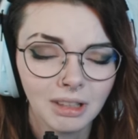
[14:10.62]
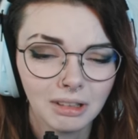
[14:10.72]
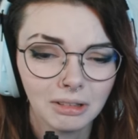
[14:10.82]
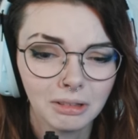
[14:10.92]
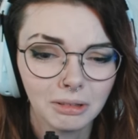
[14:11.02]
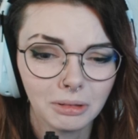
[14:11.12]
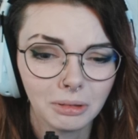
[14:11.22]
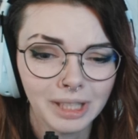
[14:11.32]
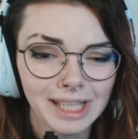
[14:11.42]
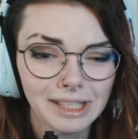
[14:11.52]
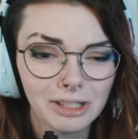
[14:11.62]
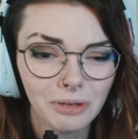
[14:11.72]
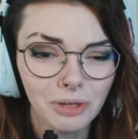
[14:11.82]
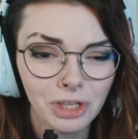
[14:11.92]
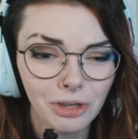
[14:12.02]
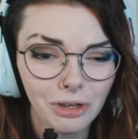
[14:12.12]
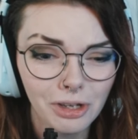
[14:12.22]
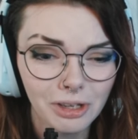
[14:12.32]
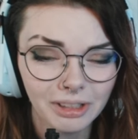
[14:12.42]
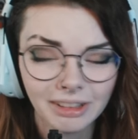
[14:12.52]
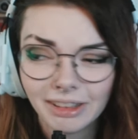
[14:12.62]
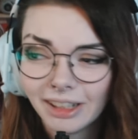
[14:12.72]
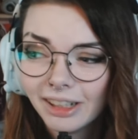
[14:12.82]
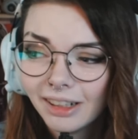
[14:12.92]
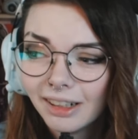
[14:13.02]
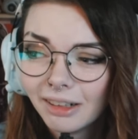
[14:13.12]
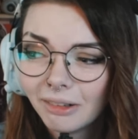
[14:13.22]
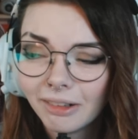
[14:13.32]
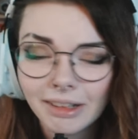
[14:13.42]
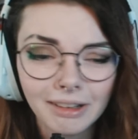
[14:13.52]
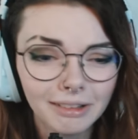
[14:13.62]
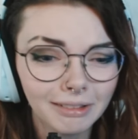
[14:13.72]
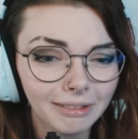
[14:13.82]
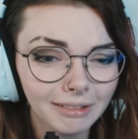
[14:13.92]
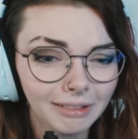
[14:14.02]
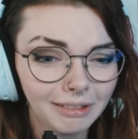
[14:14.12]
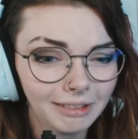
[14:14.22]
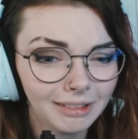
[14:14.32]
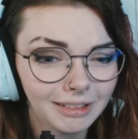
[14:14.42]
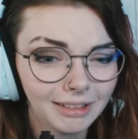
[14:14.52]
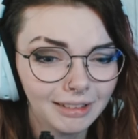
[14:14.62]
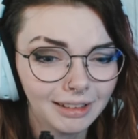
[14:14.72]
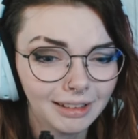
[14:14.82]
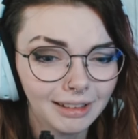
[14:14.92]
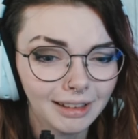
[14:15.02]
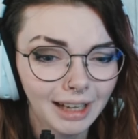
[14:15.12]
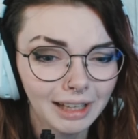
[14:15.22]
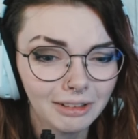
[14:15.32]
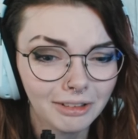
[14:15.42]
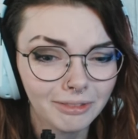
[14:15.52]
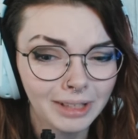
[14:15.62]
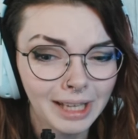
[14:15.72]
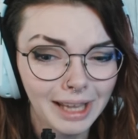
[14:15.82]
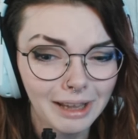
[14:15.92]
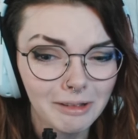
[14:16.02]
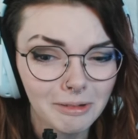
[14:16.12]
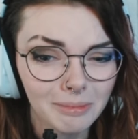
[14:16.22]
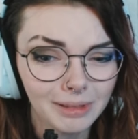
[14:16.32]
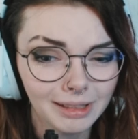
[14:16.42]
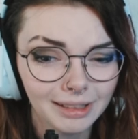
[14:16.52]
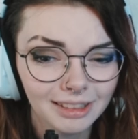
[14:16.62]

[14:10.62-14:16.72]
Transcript: Oh, he's so cute. Oh, I love him.